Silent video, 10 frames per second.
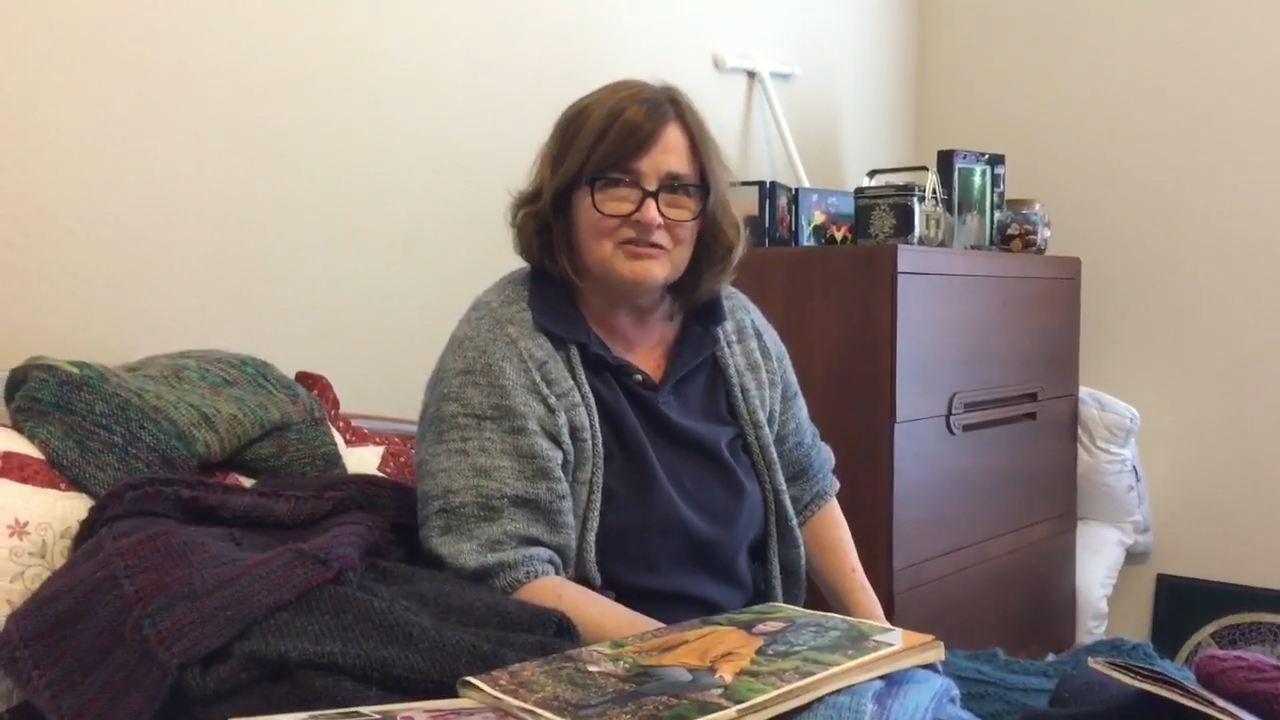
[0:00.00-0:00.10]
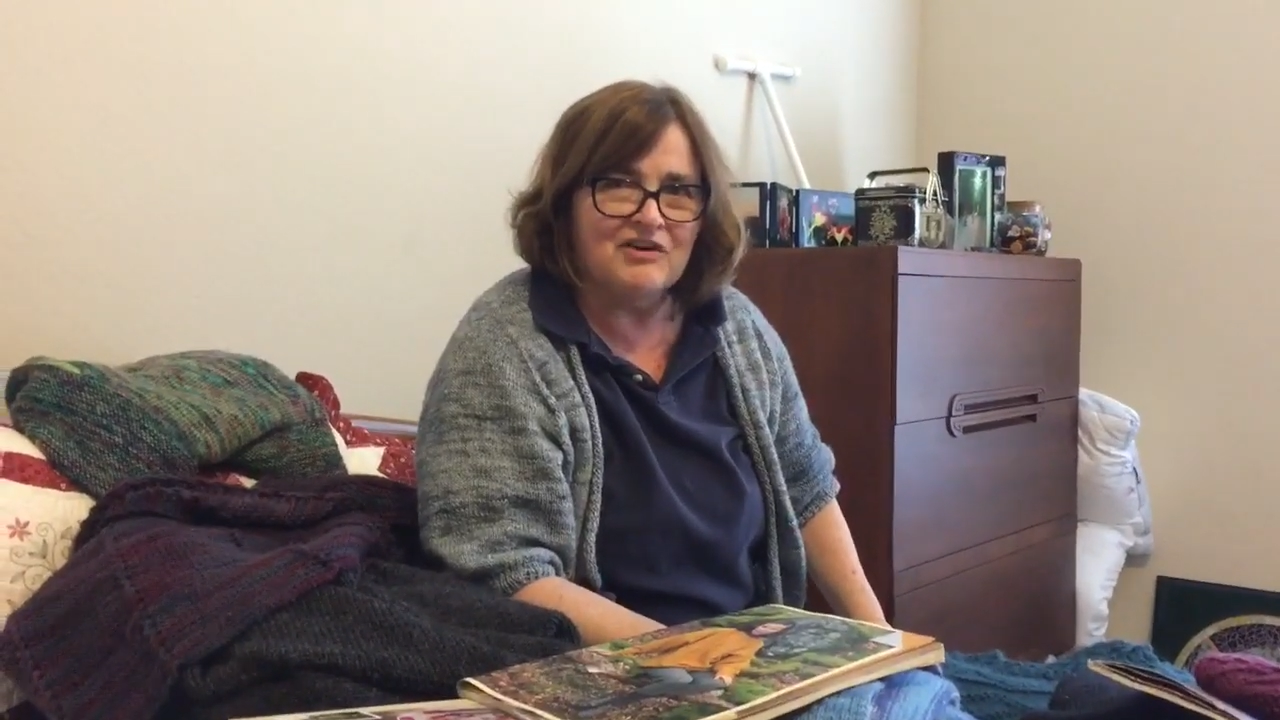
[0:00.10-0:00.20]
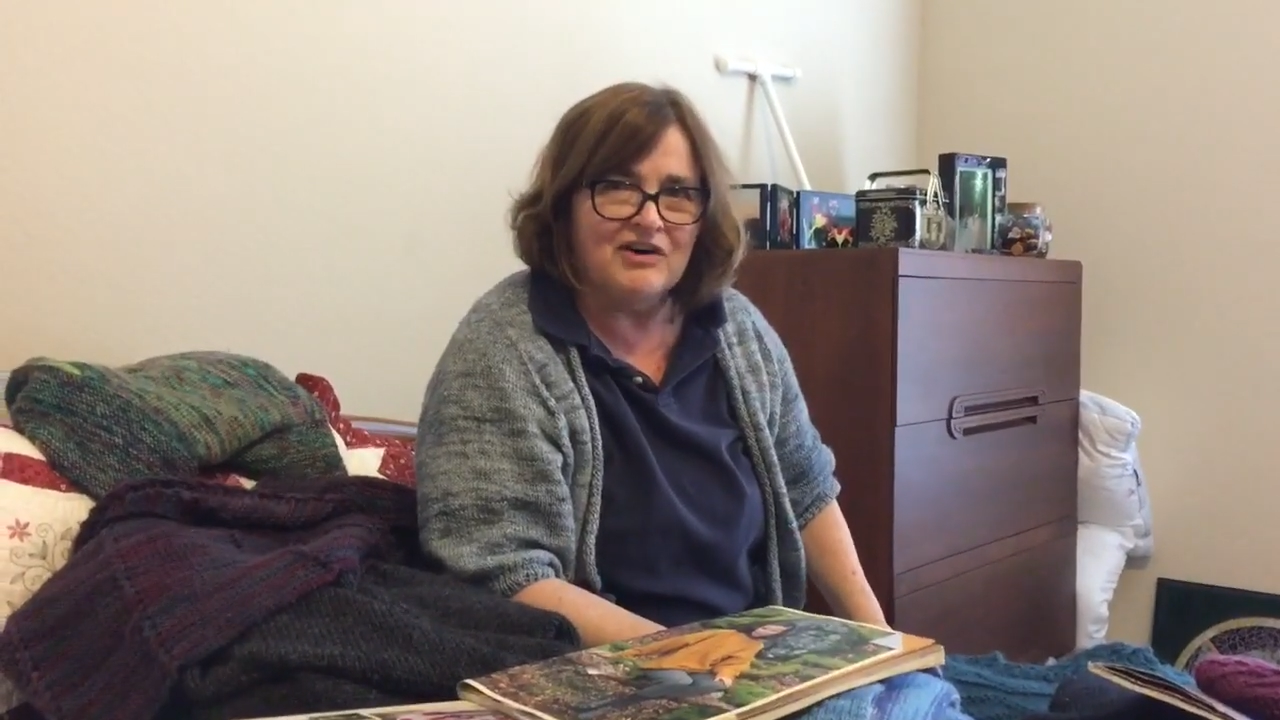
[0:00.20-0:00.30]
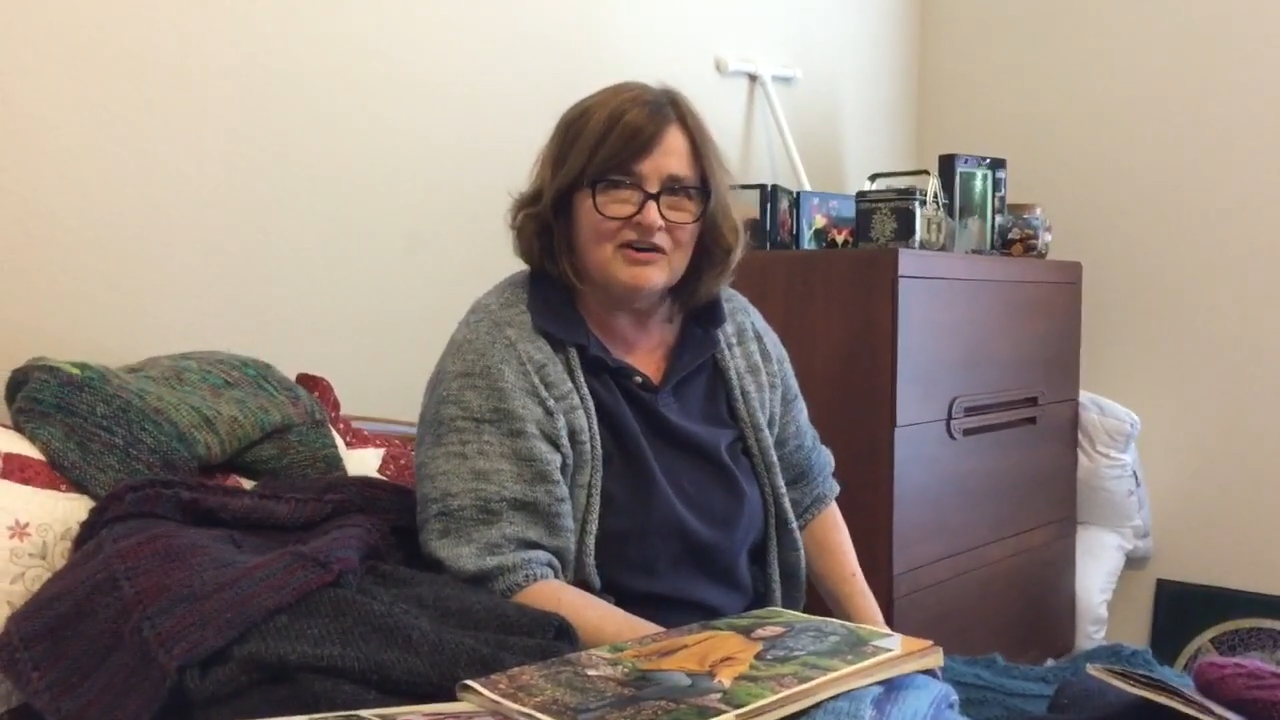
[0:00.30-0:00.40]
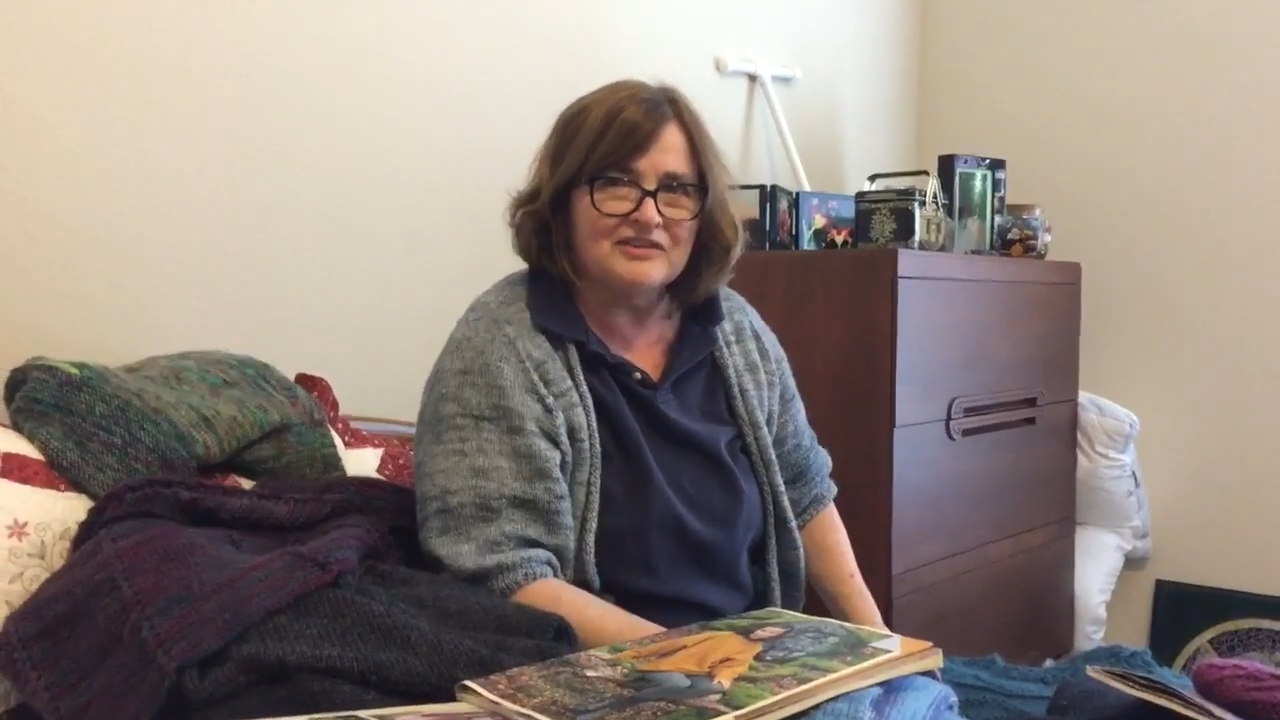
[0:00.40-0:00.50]

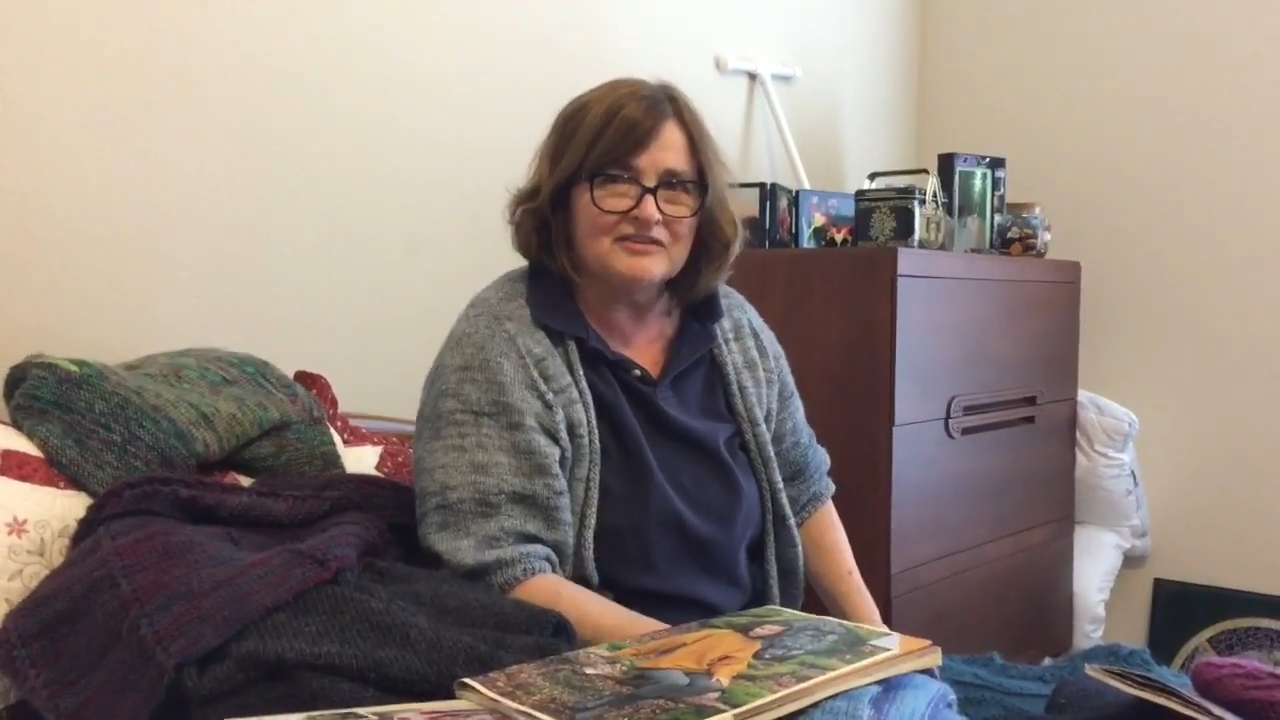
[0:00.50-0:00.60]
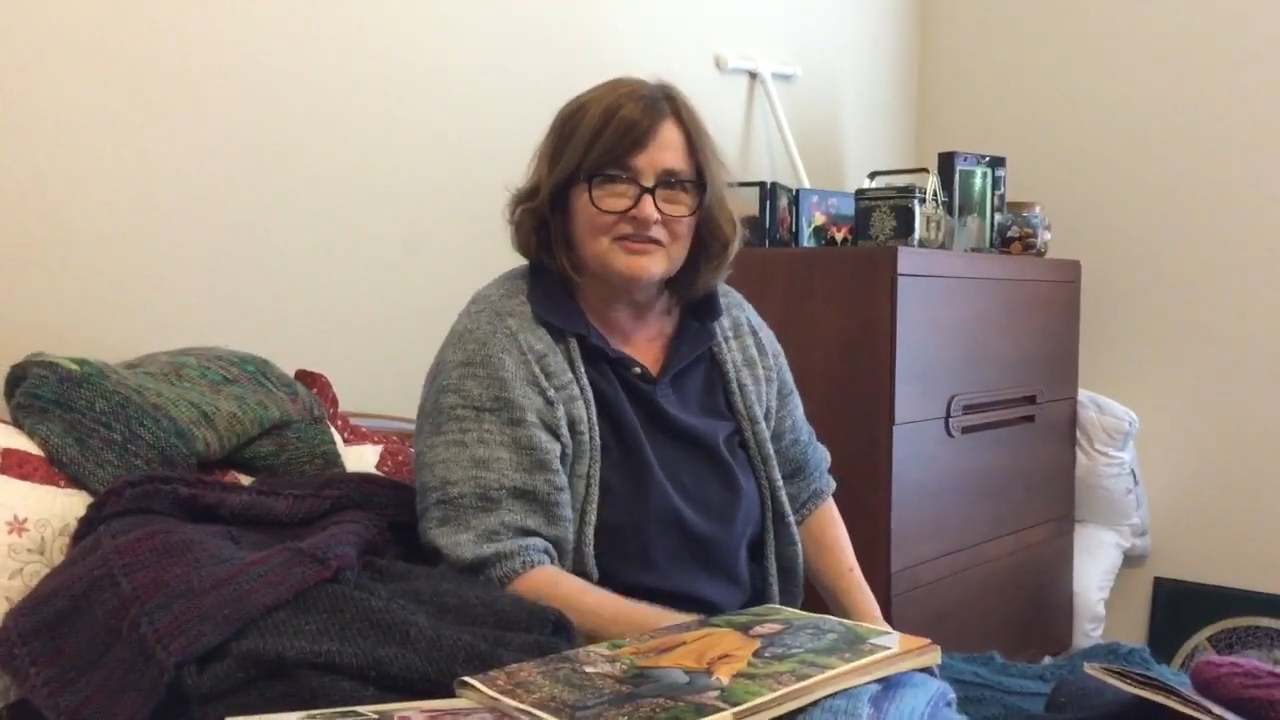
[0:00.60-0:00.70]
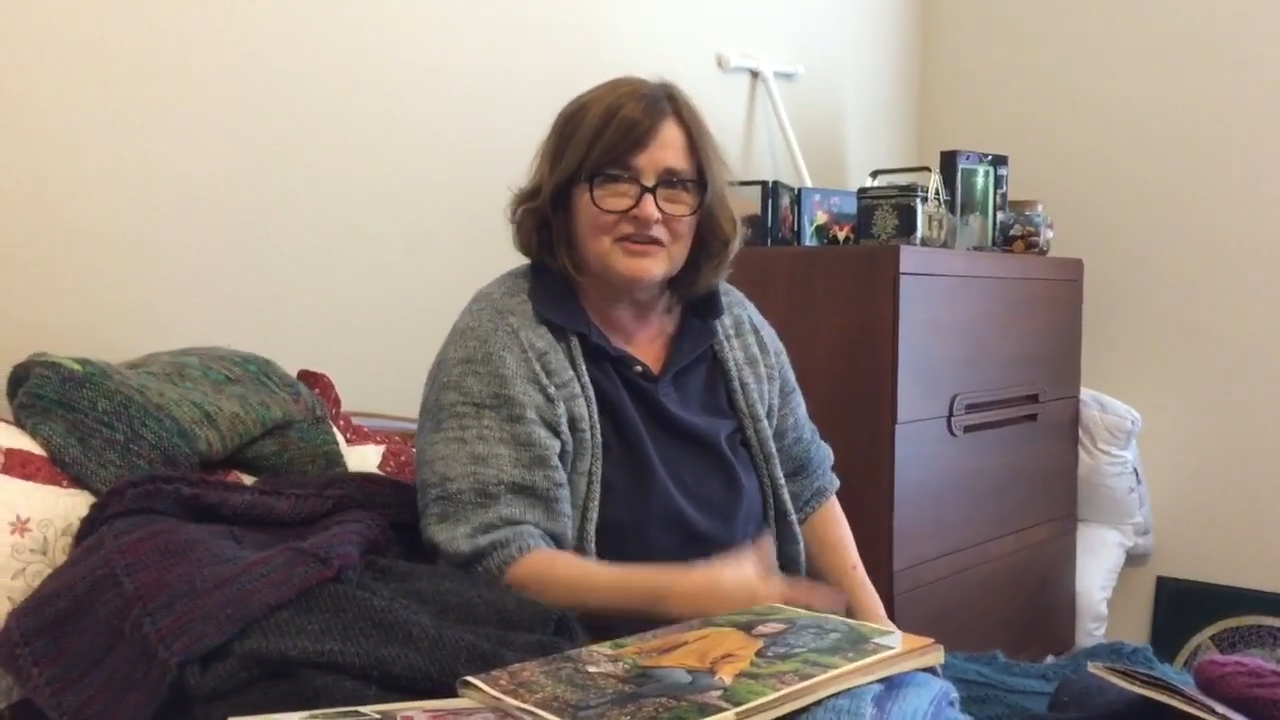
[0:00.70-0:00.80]
long